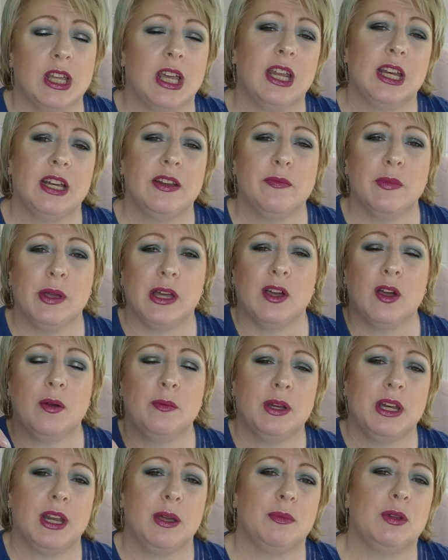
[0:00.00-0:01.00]
And leave me a
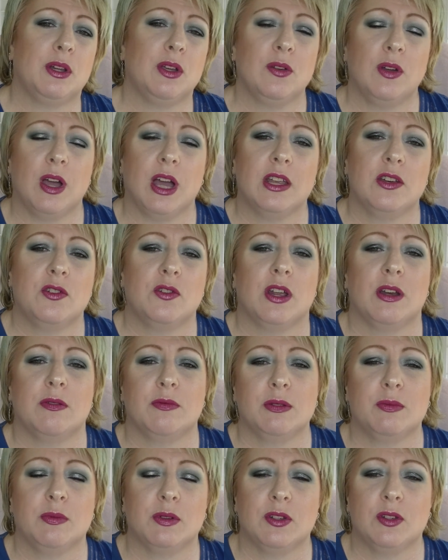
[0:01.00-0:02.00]
comment down below. I try to
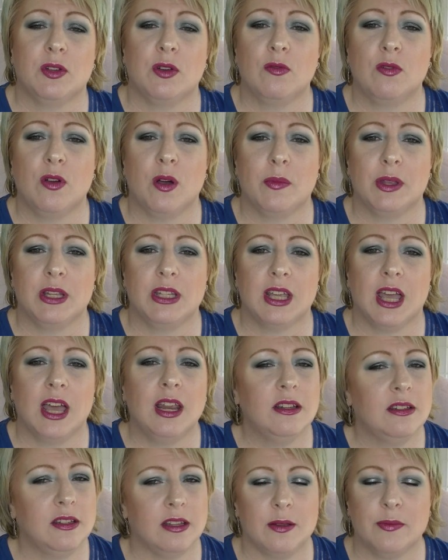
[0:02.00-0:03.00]
respond to all comments. And
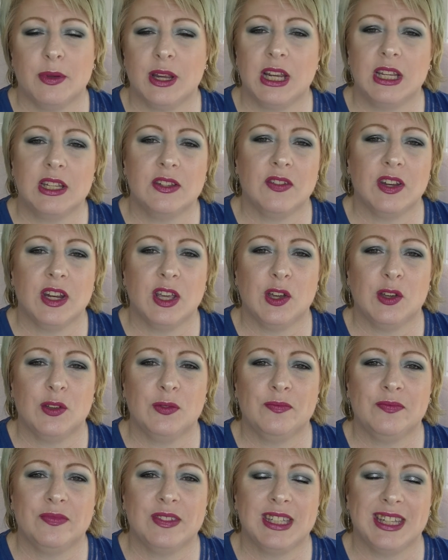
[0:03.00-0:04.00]
I'll see you in my next video.
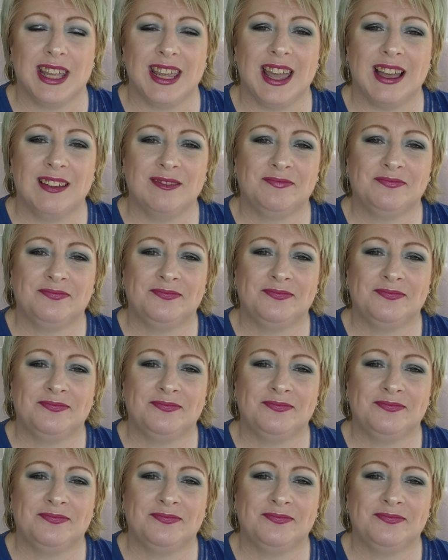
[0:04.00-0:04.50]
So yeah.